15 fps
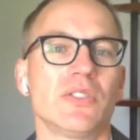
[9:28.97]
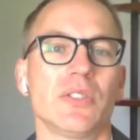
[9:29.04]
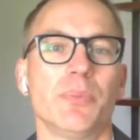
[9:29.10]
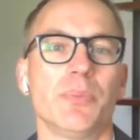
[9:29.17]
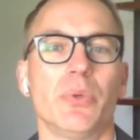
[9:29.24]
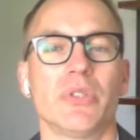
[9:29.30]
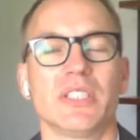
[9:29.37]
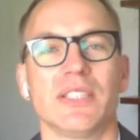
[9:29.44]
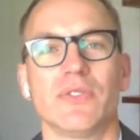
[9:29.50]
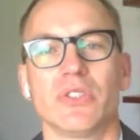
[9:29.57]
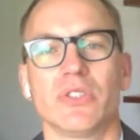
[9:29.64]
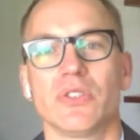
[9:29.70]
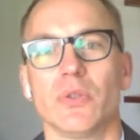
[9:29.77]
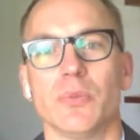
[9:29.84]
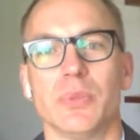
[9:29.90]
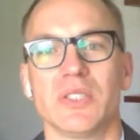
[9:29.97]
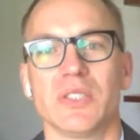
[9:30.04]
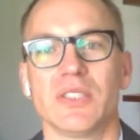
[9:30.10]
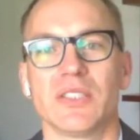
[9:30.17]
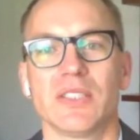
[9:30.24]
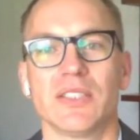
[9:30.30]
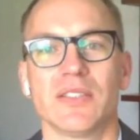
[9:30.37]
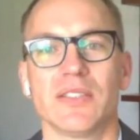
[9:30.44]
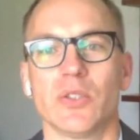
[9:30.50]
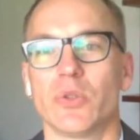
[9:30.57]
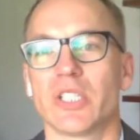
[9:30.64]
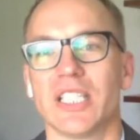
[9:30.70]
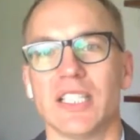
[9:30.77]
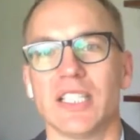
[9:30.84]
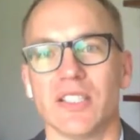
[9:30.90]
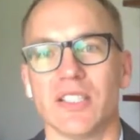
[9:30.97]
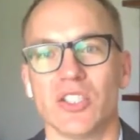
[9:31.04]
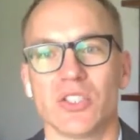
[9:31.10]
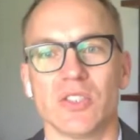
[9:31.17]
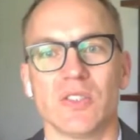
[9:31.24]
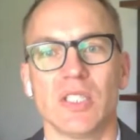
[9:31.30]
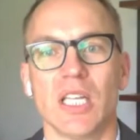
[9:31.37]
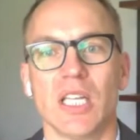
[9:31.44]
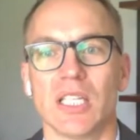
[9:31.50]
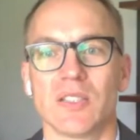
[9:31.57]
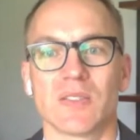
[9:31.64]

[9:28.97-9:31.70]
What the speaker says: to support diverse-owned businesses and organizations